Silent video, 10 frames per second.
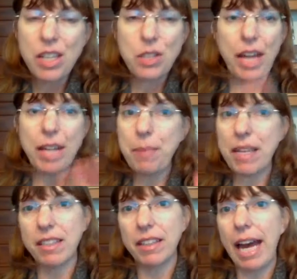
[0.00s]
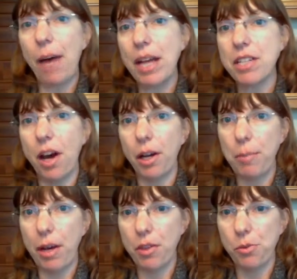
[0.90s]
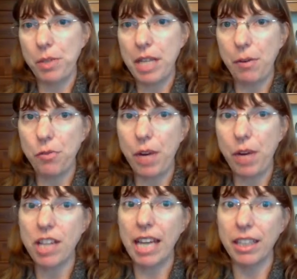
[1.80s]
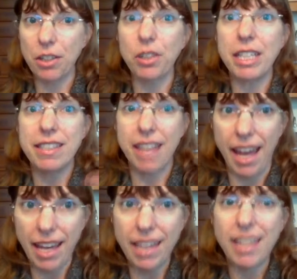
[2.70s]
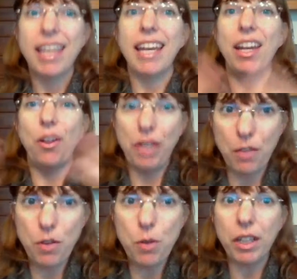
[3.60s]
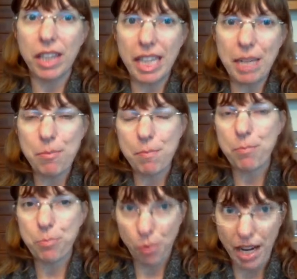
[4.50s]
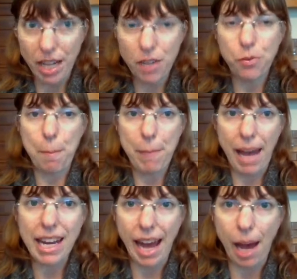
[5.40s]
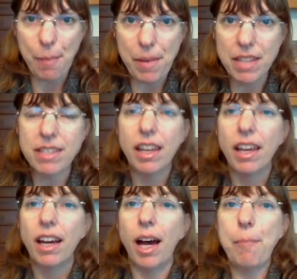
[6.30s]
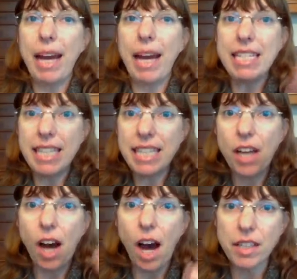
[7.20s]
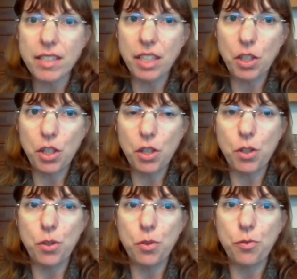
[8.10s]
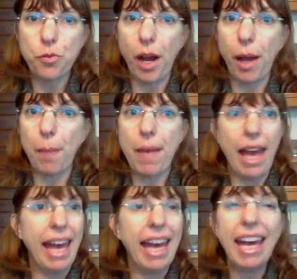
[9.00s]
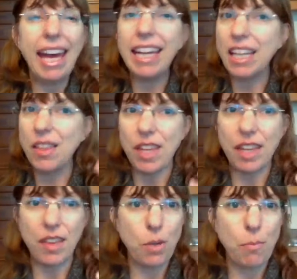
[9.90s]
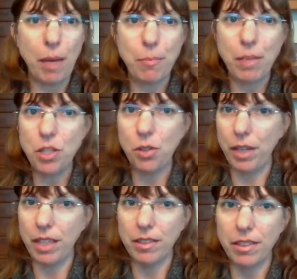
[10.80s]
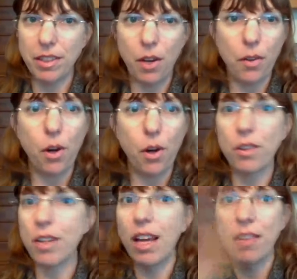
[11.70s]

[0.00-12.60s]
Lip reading: So that's basically how I talk about the 3-day refresh. I literally say it'll give you a clean break from bad habits by detoxing you from anything that you might be doing, you know, or